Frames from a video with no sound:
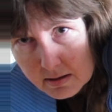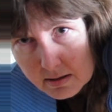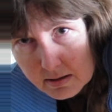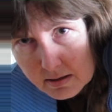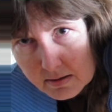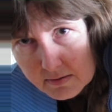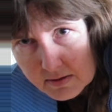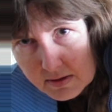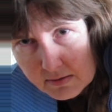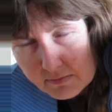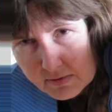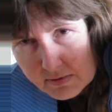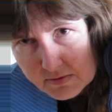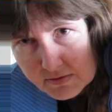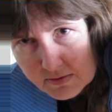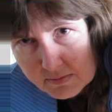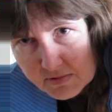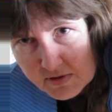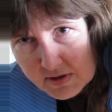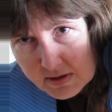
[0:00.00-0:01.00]
Let's give it
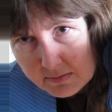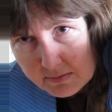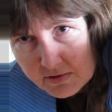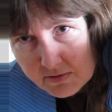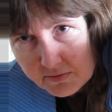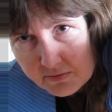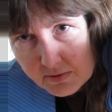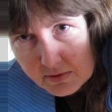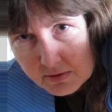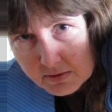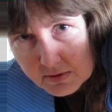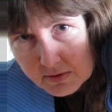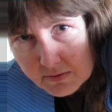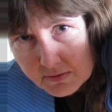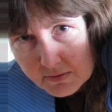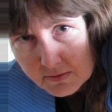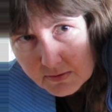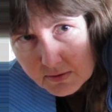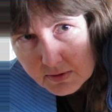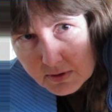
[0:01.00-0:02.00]
some time to
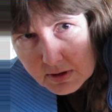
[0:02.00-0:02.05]
focus.